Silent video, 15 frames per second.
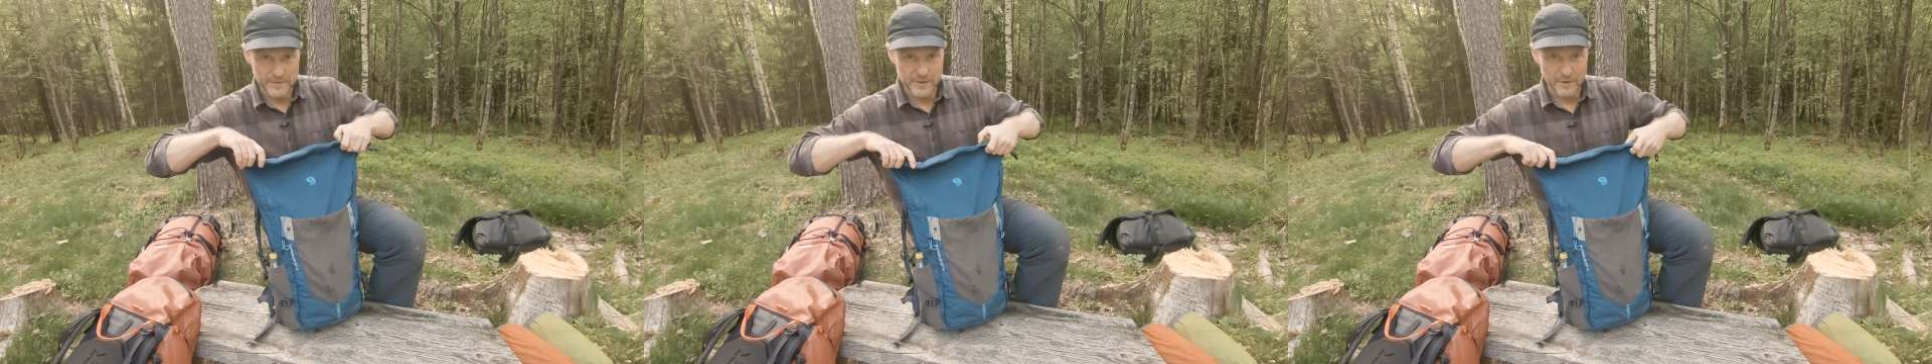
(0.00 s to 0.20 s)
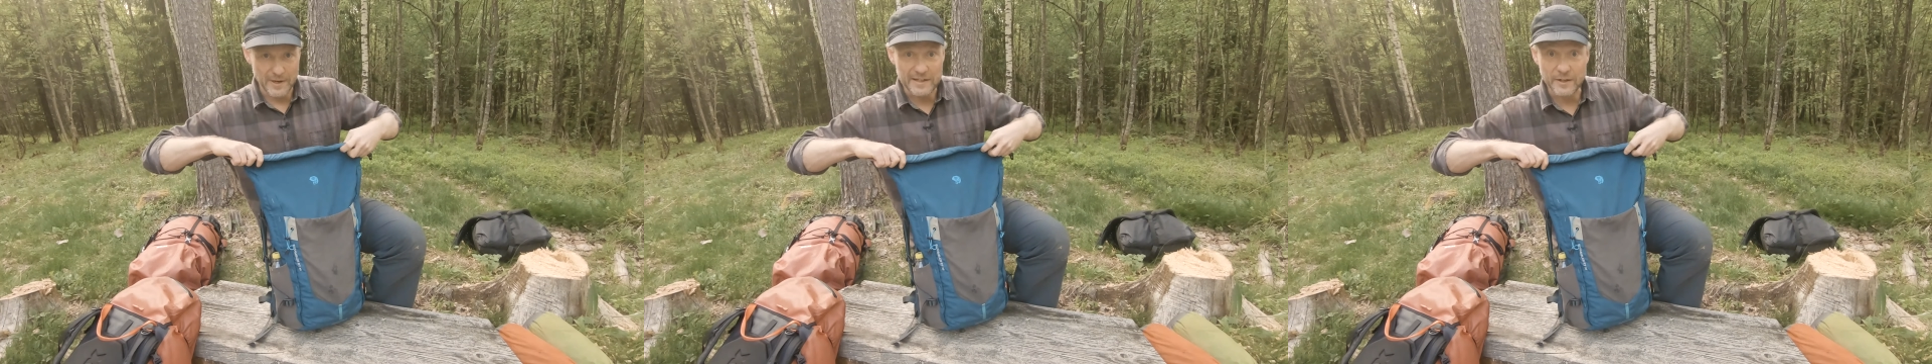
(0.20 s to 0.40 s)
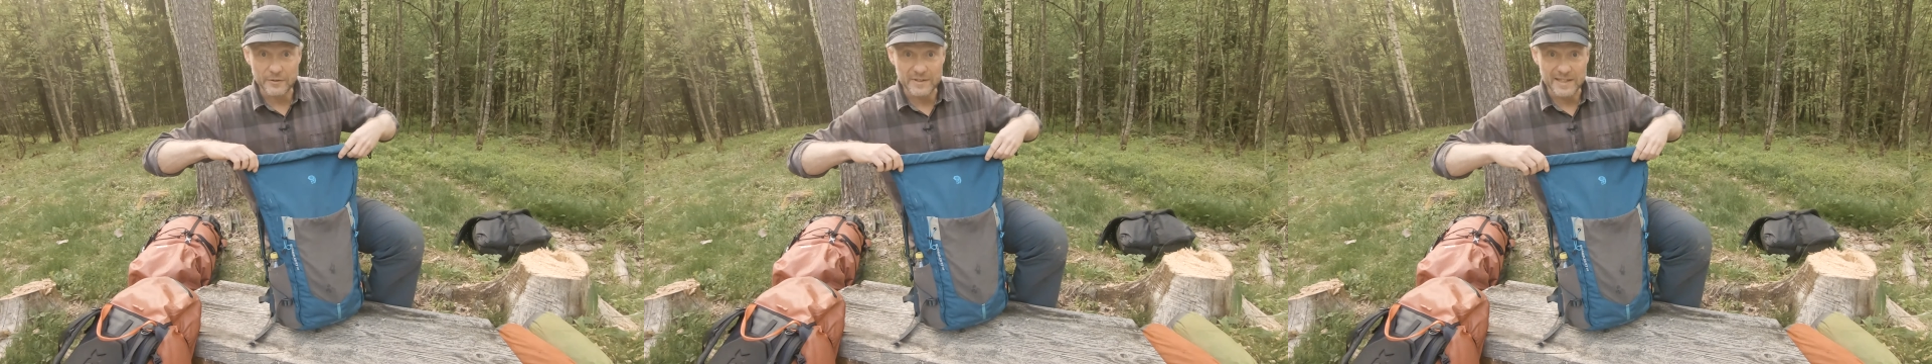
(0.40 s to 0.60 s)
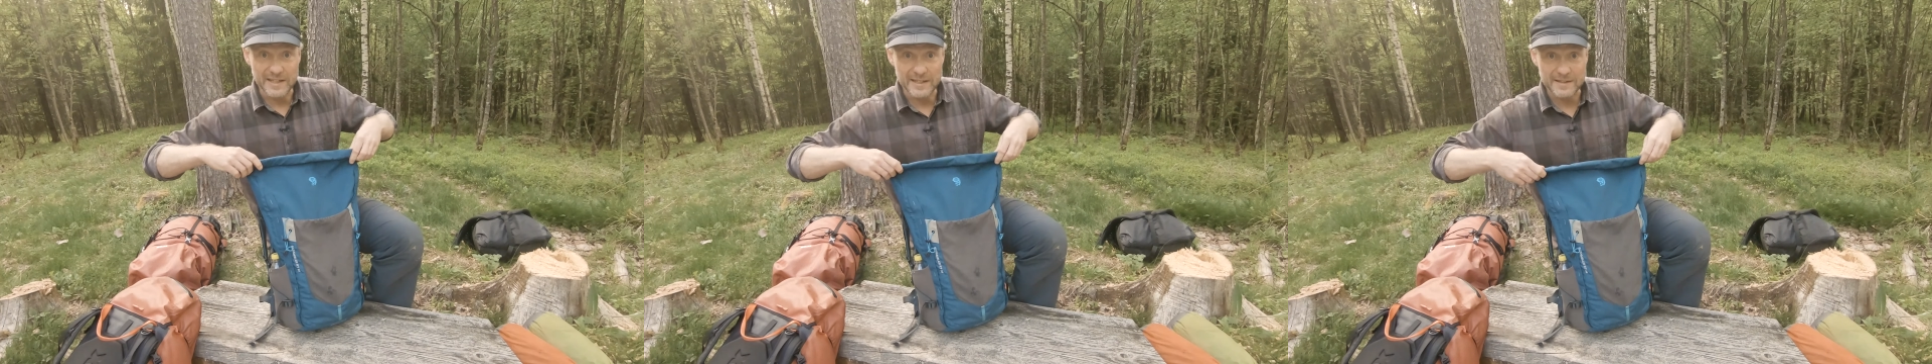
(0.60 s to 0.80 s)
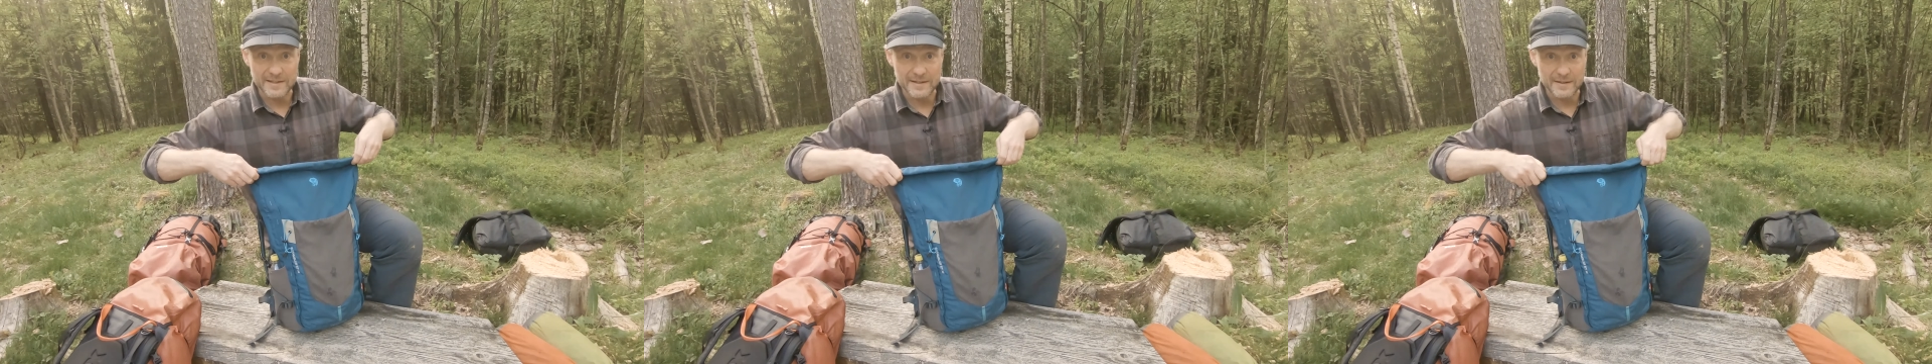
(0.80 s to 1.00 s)
So I don't
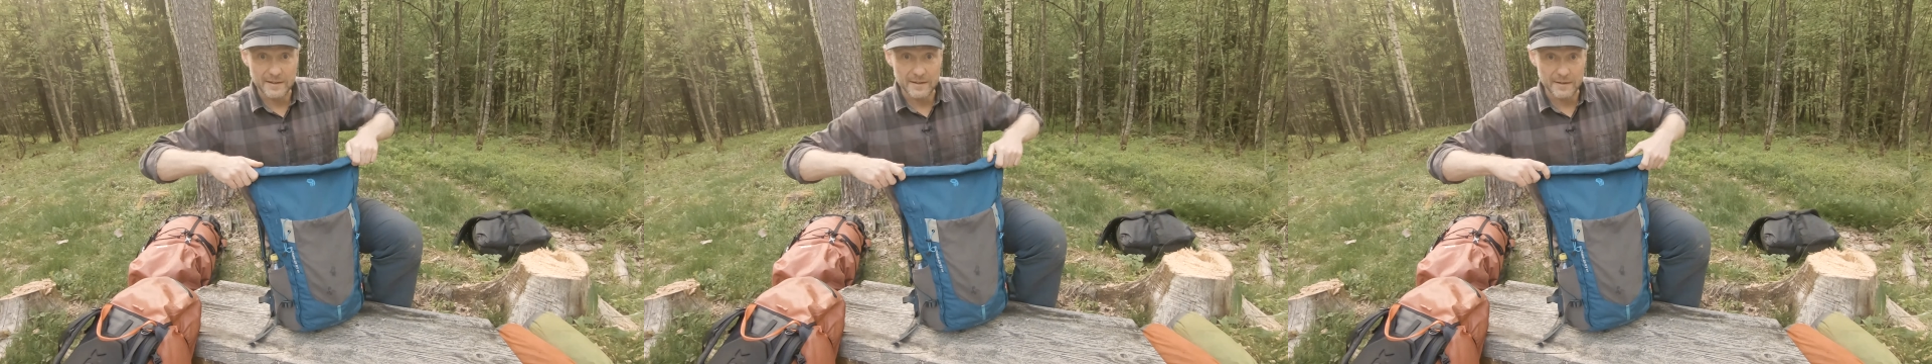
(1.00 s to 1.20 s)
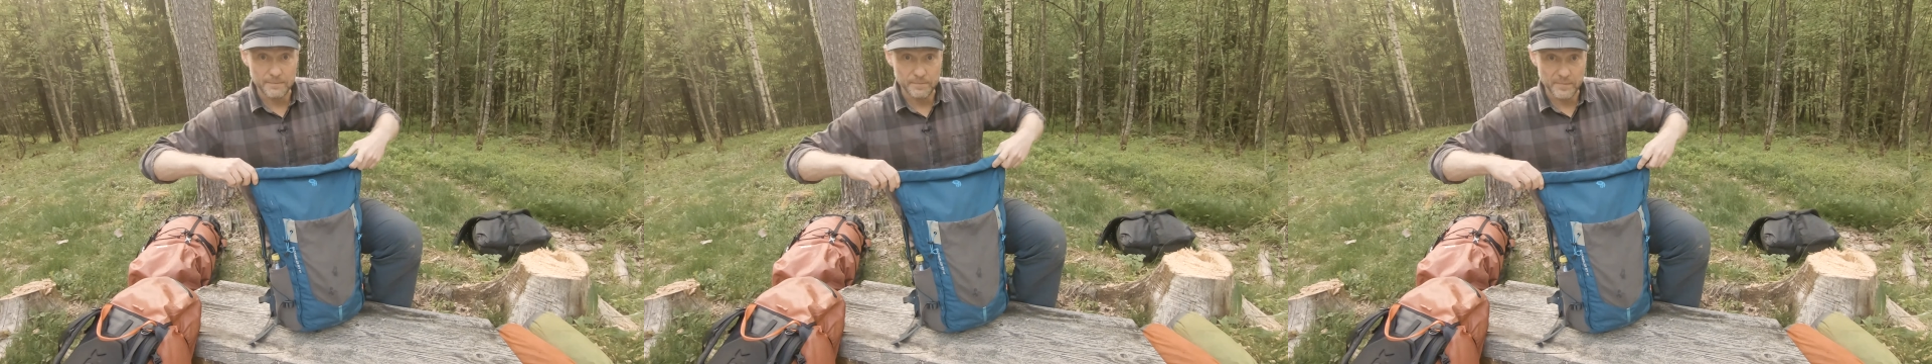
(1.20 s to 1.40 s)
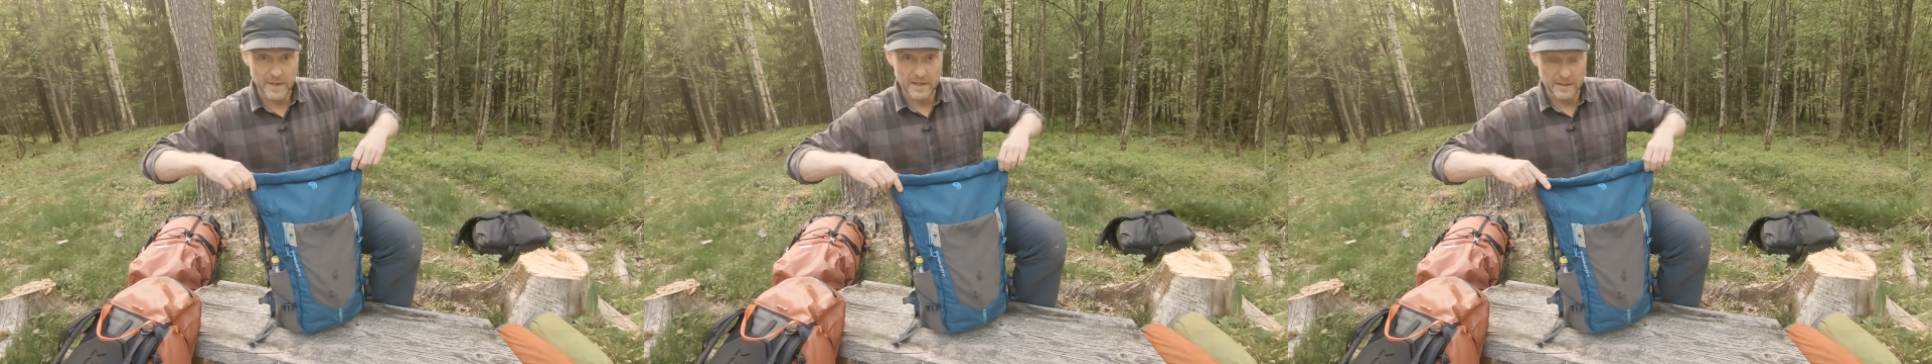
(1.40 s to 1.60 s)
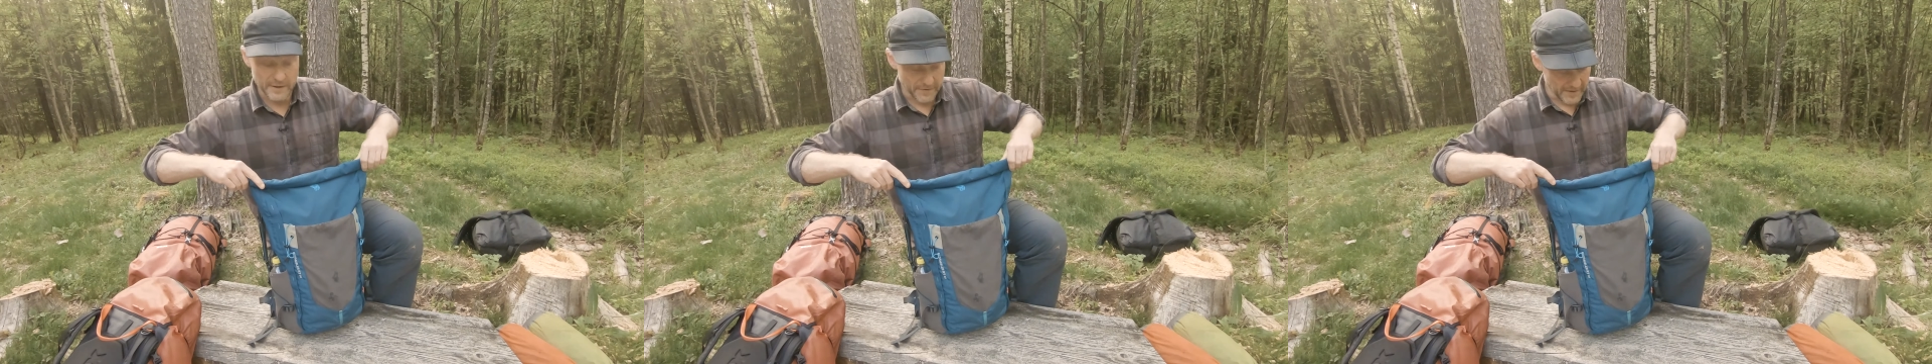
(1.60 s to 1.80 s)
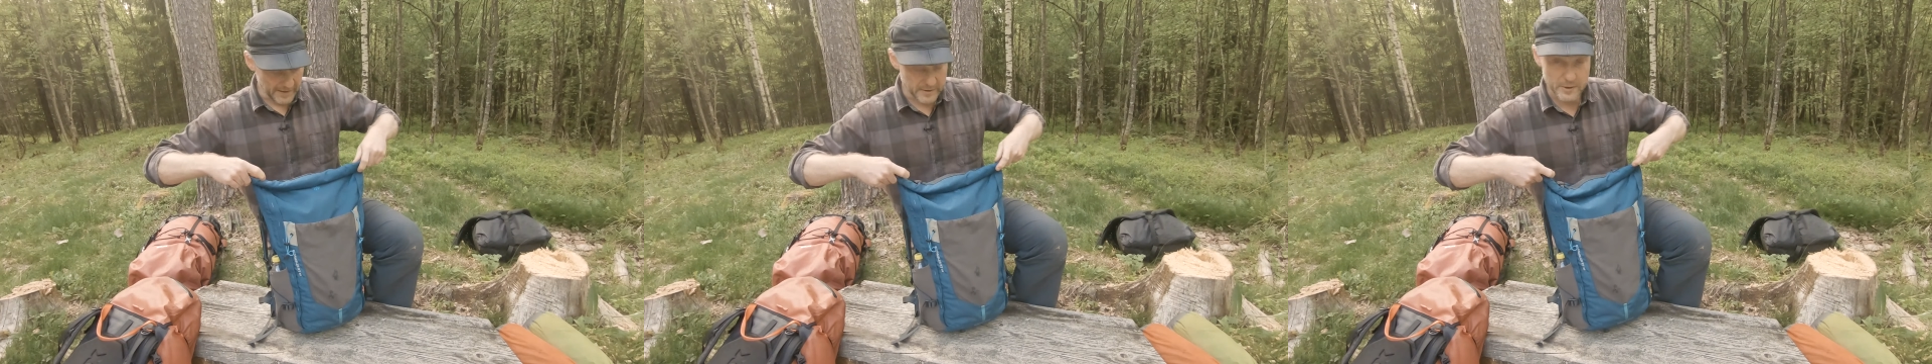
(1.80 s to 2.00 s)
need
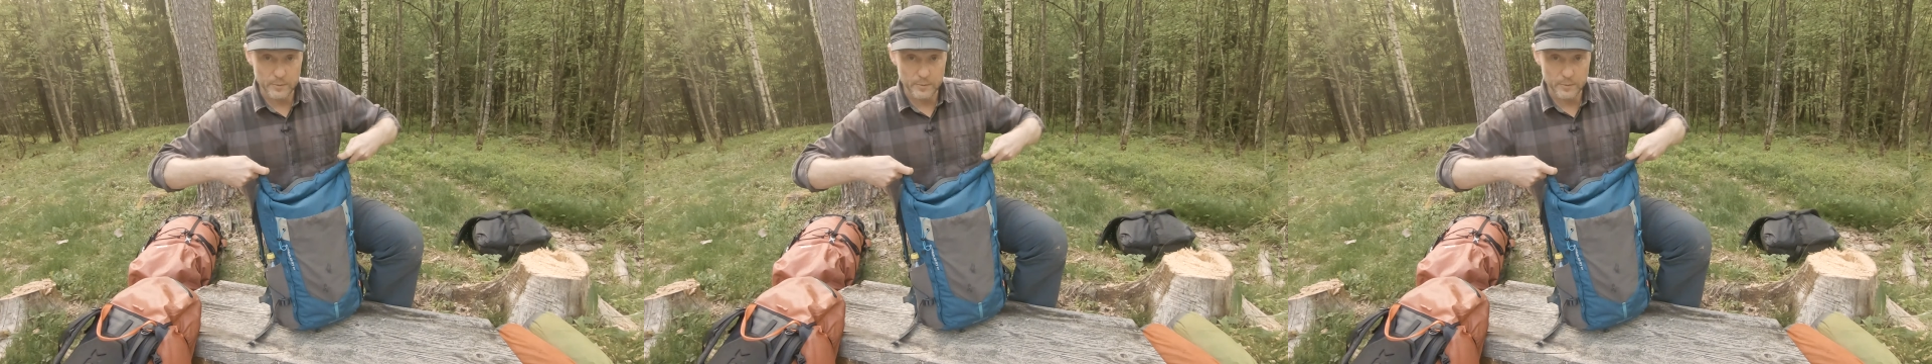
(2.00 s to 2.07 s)
anything